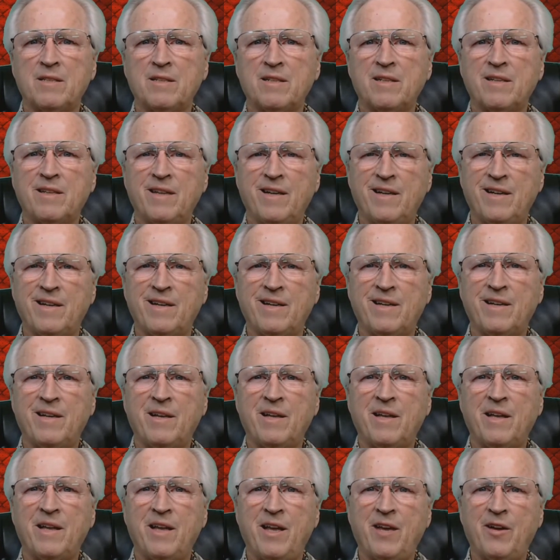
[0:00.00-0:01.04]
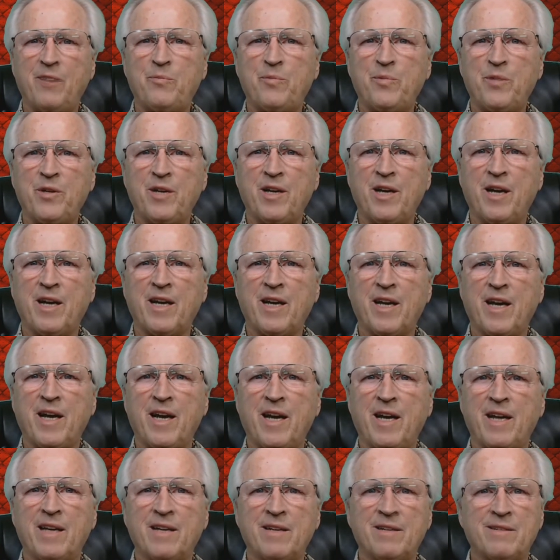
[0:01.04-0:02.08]
FBI
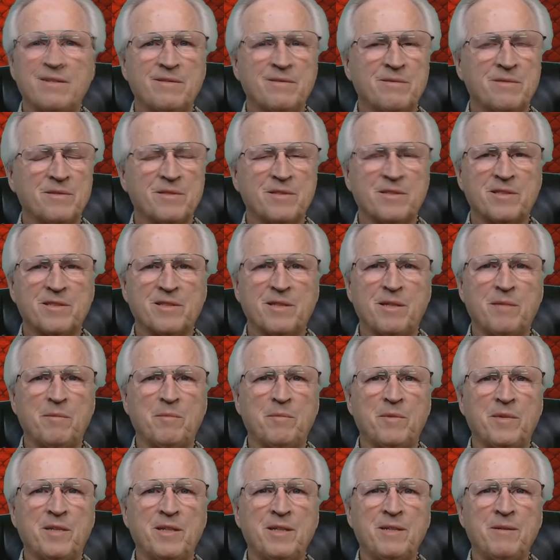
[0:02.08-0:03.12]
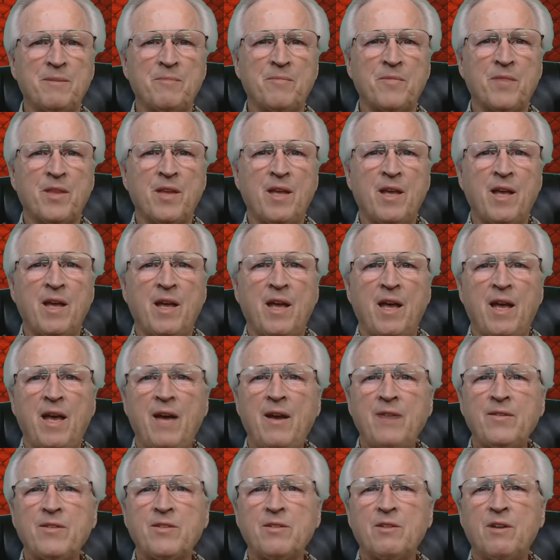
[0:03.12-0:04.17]
guy. Something, huh?
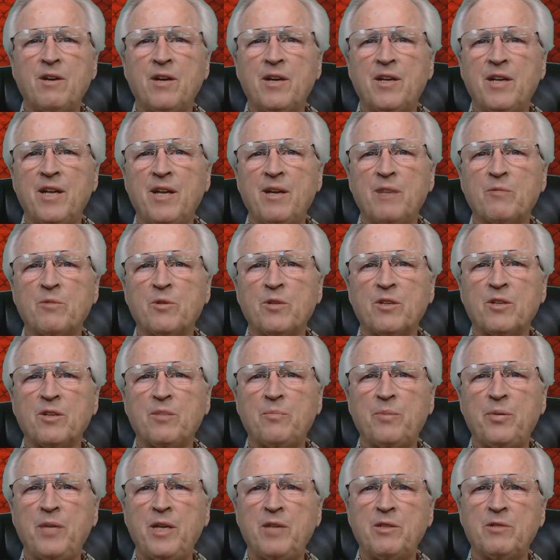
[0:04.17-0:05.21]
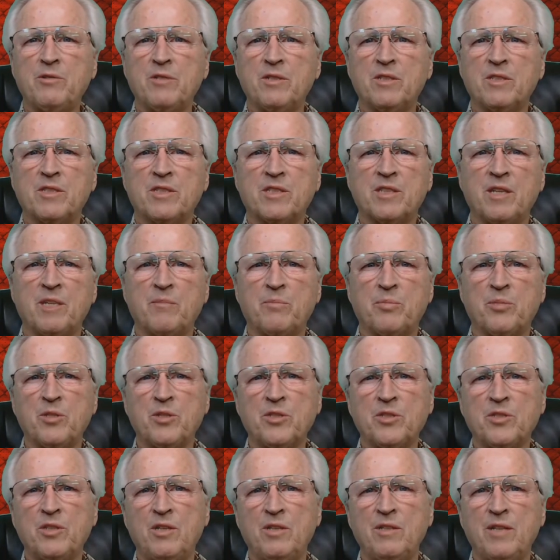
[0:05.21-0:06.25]
After our network of patriots sent
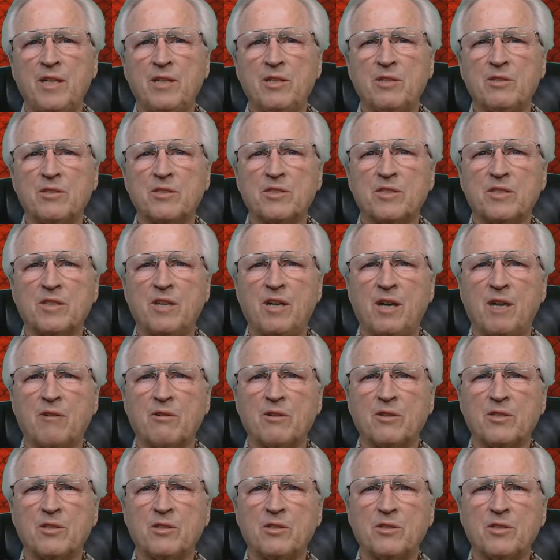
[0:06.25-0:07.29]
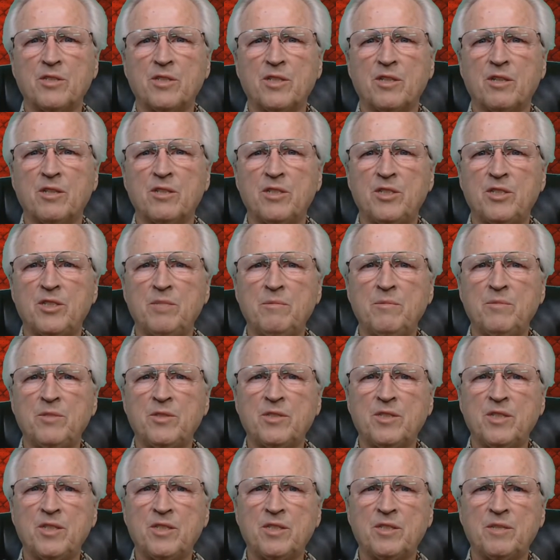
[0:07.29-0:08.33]
personal letters to Congress using our GEMS
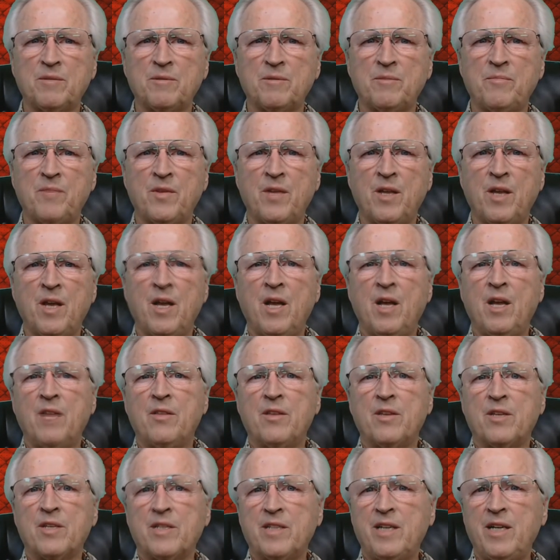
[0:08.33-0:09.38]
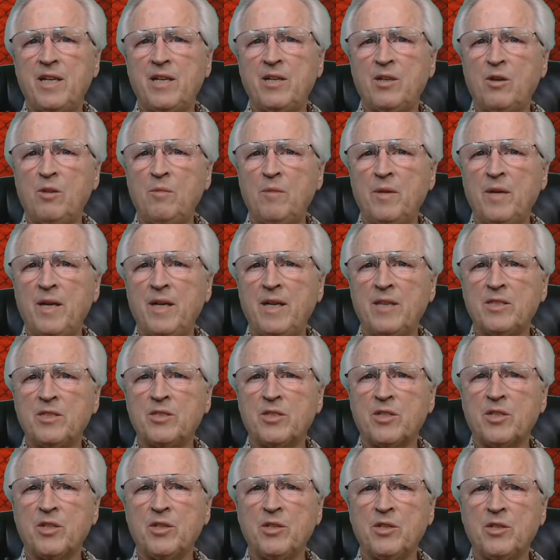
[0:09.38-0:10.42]
system, the Senate Homeland
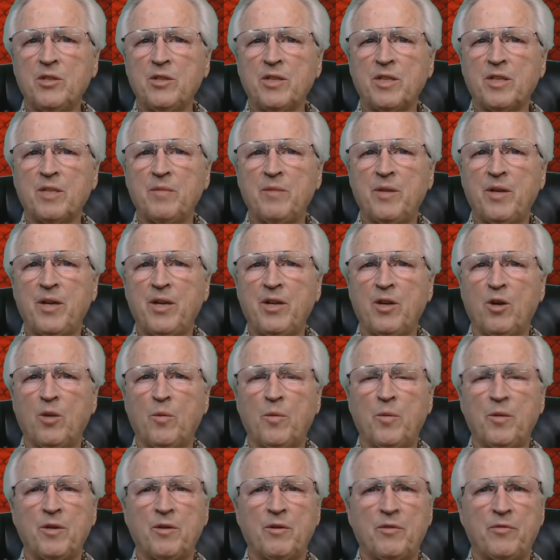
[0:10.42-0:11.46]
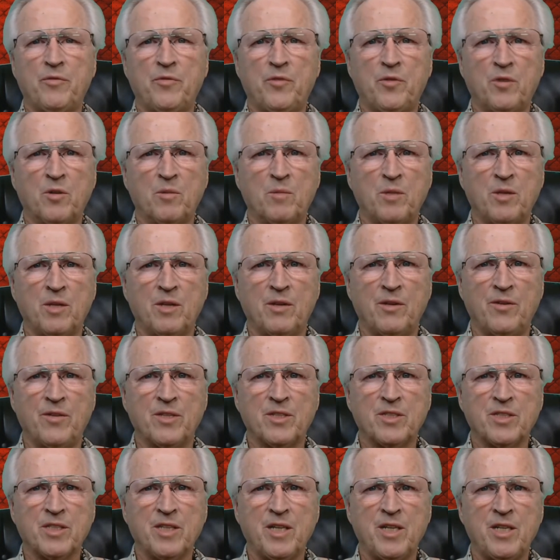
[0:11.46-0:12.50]
Security Committee opened a formal
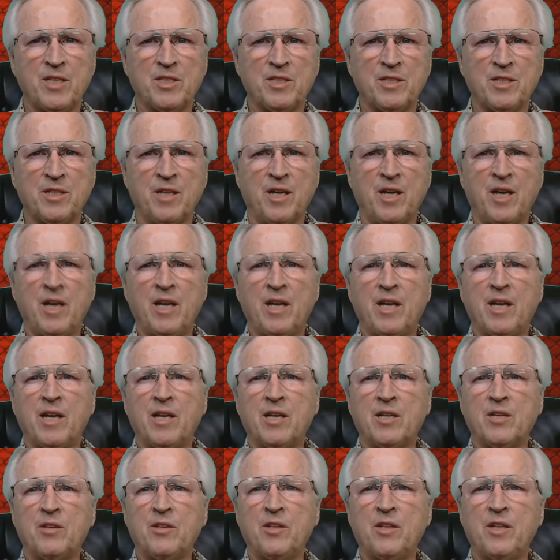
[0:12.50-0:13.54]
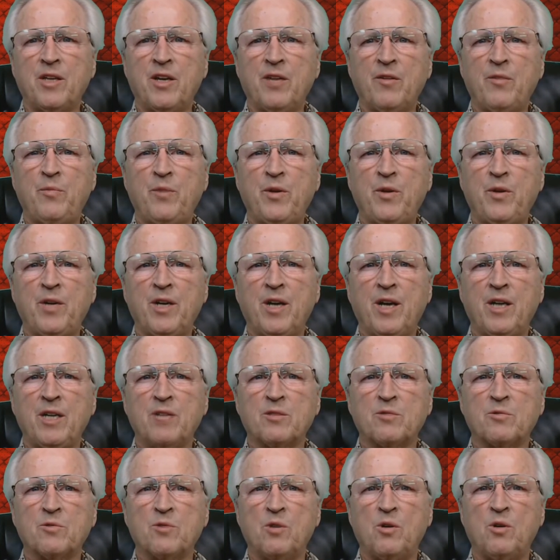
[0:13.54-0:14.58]
investigation into the FBI's
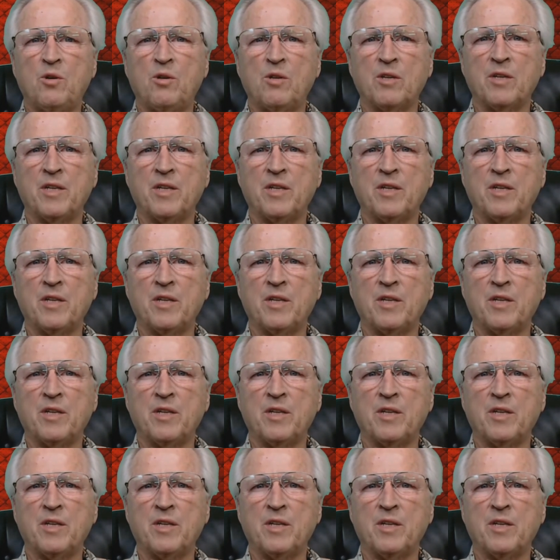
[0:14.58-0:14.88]
role in